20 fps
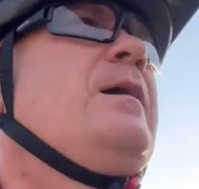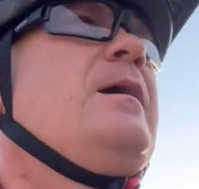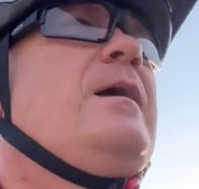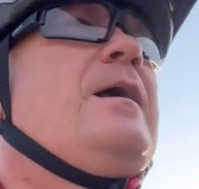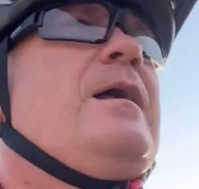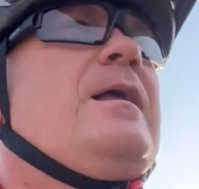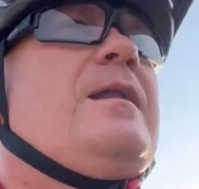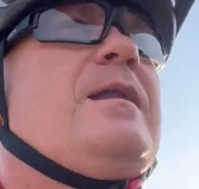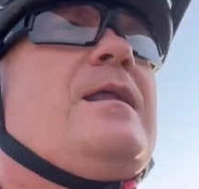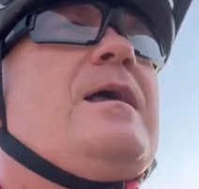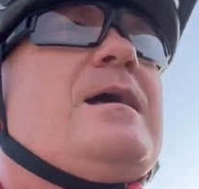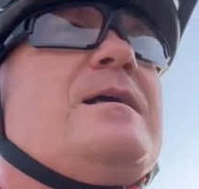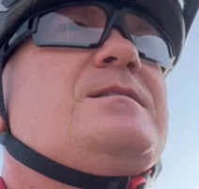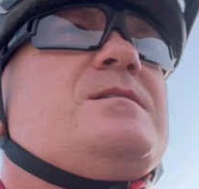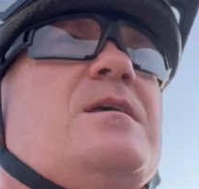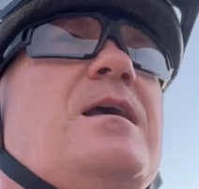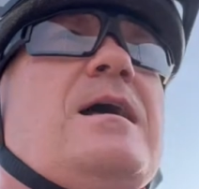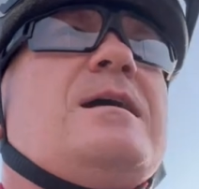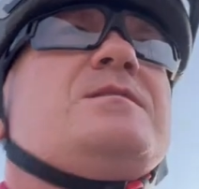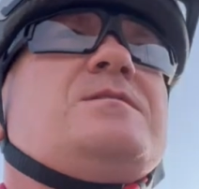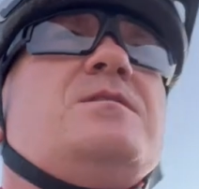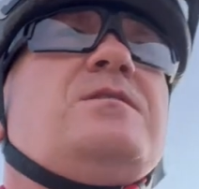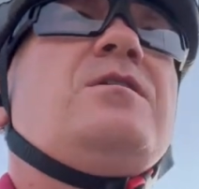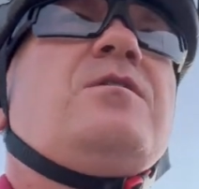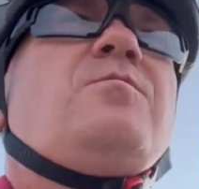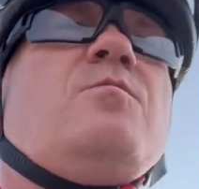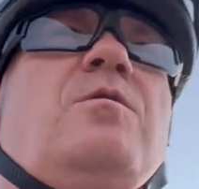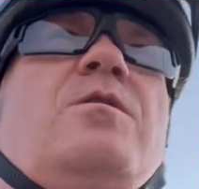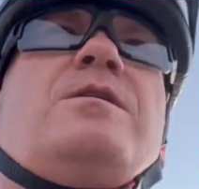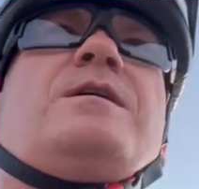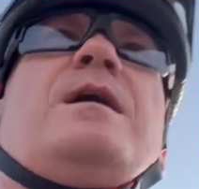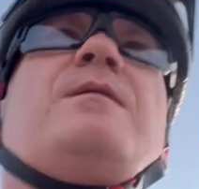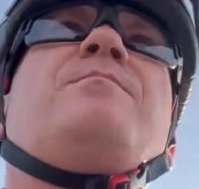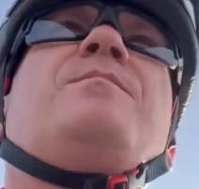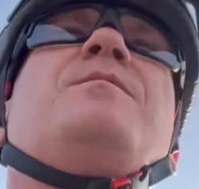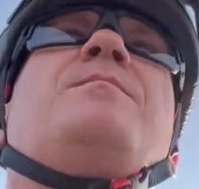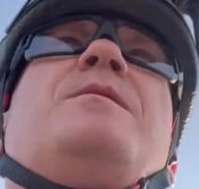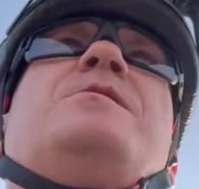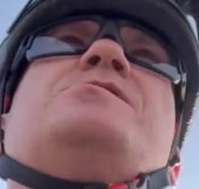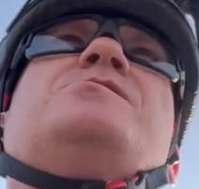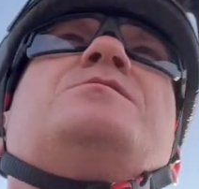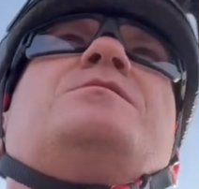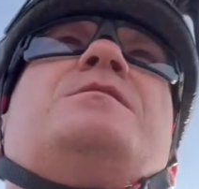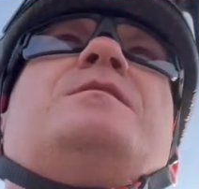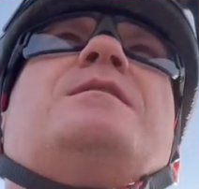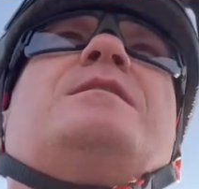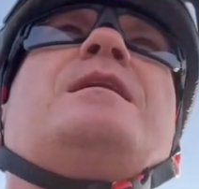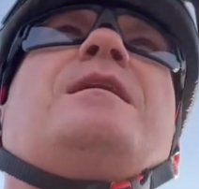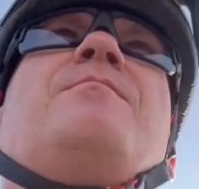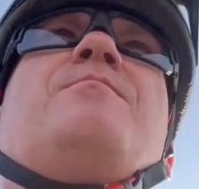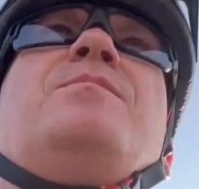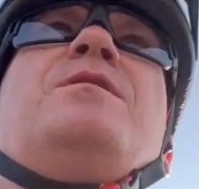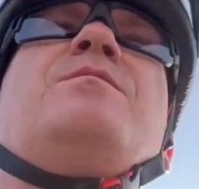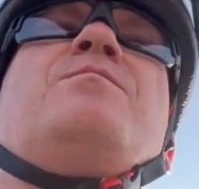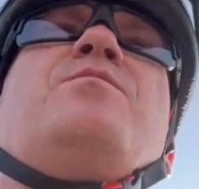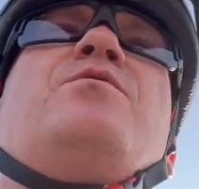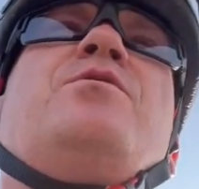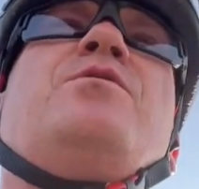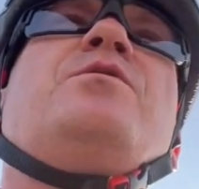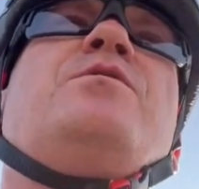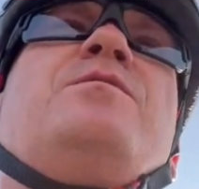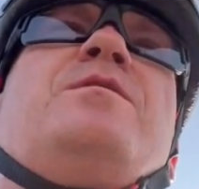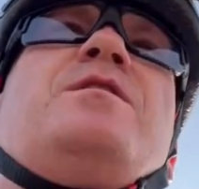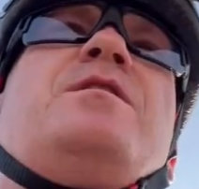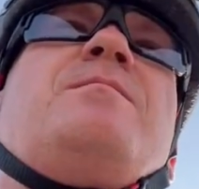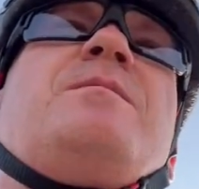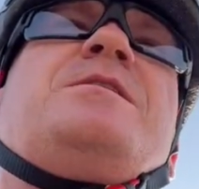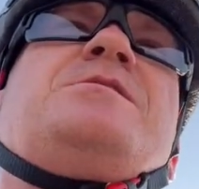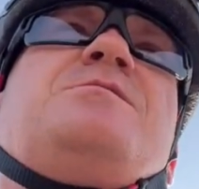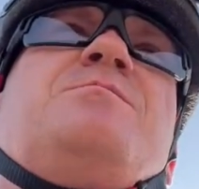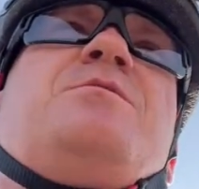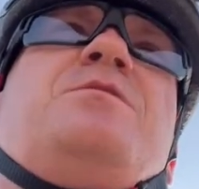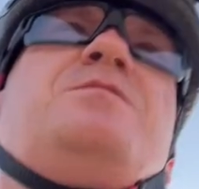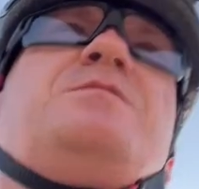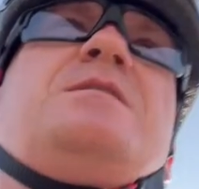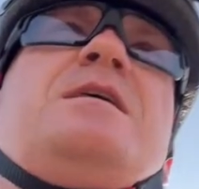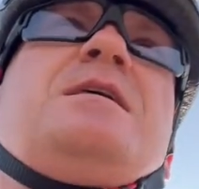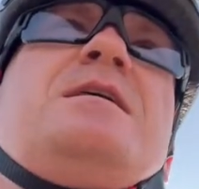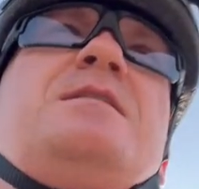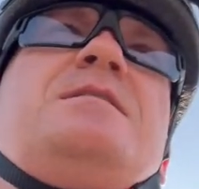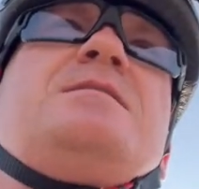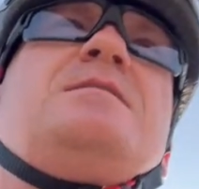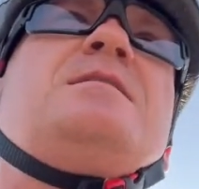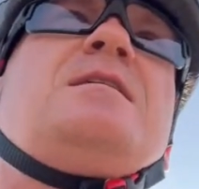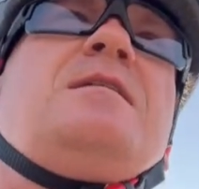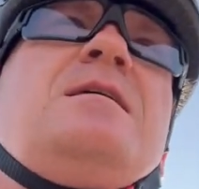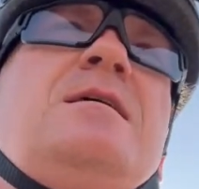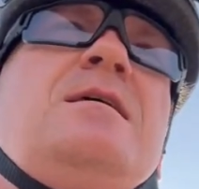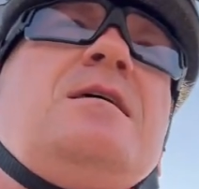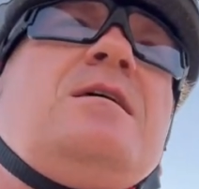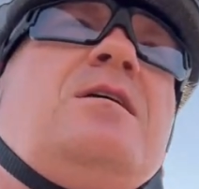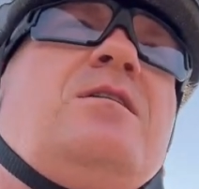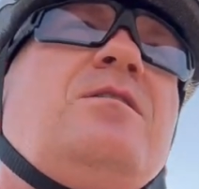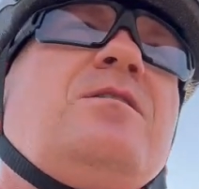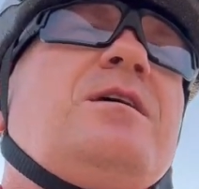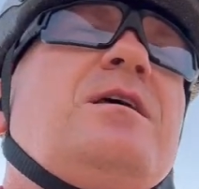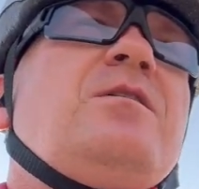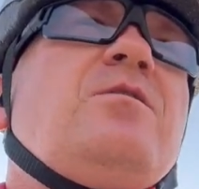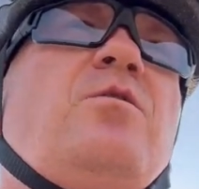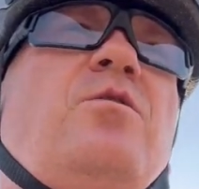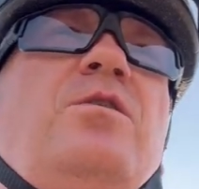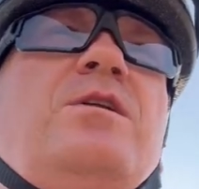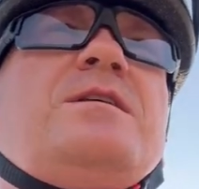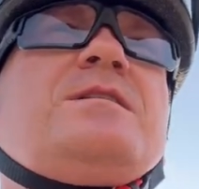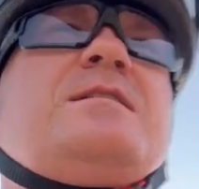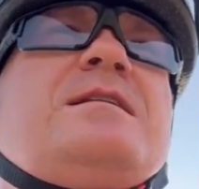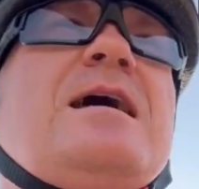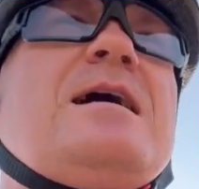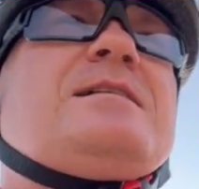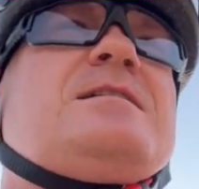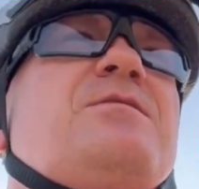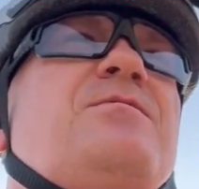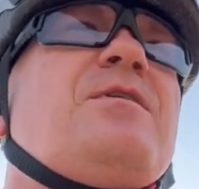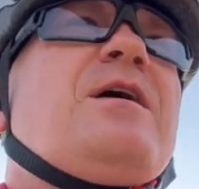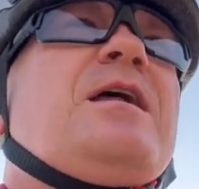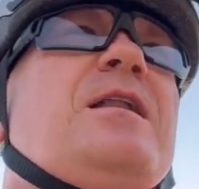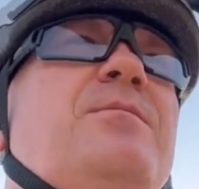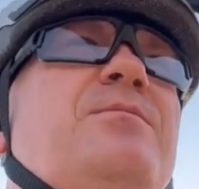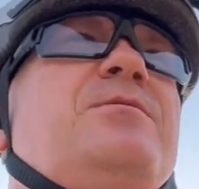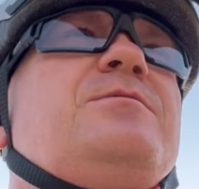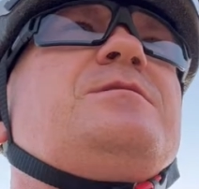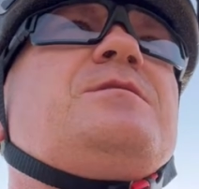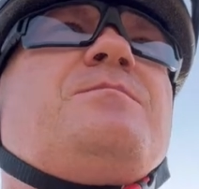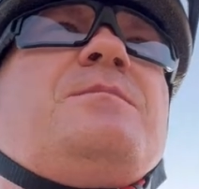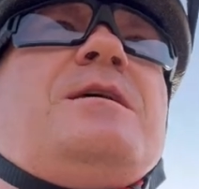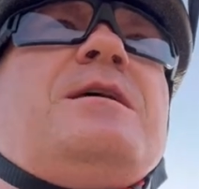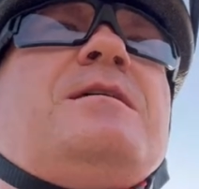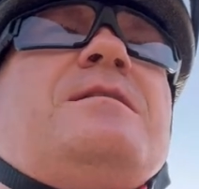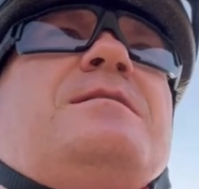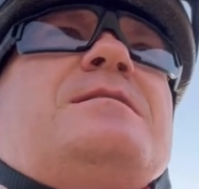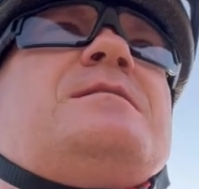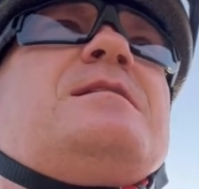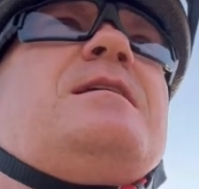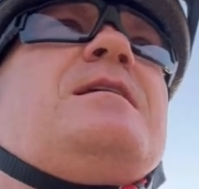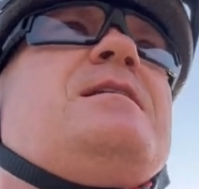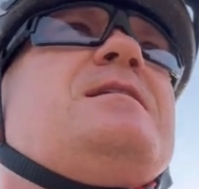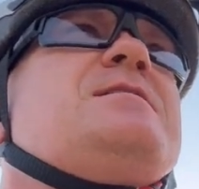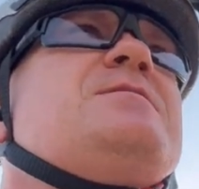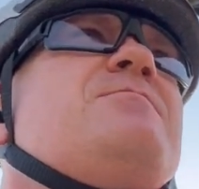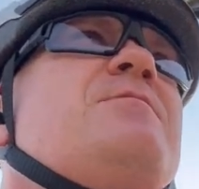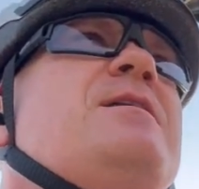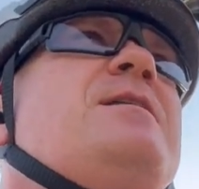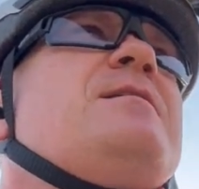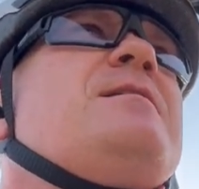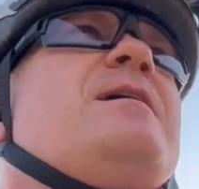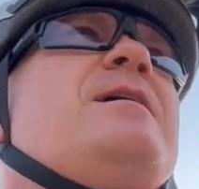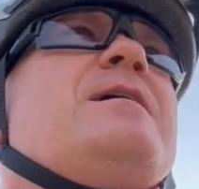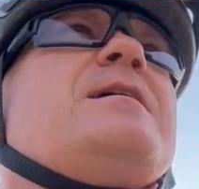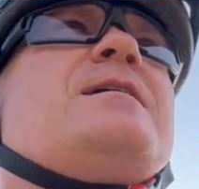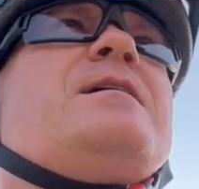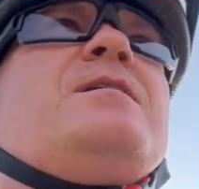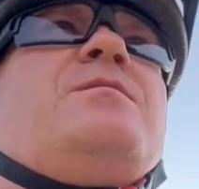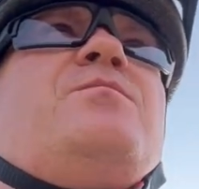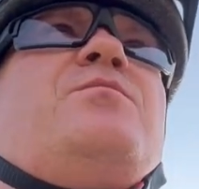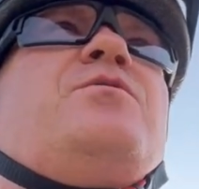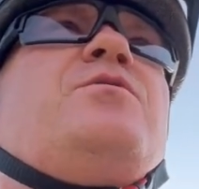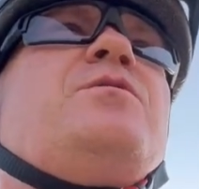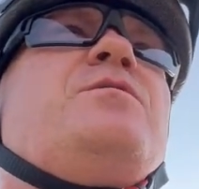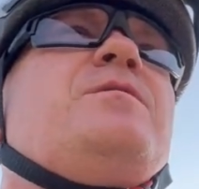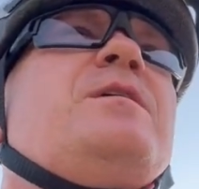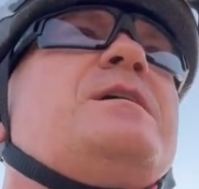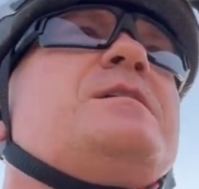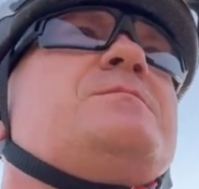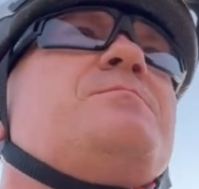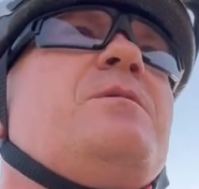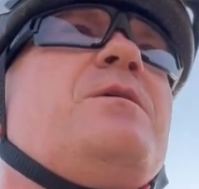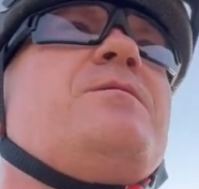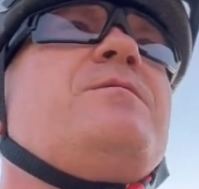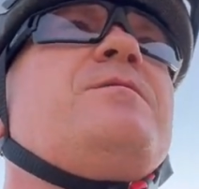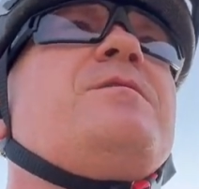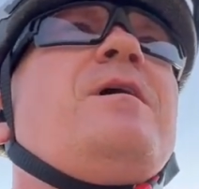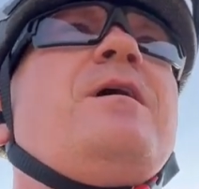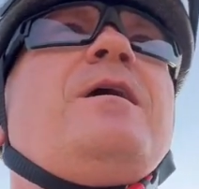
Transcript: And that's, as you know, what can be measured can be improved, and the measurement is looking at all the stats available to me and seeing, is there any that I can improve next month?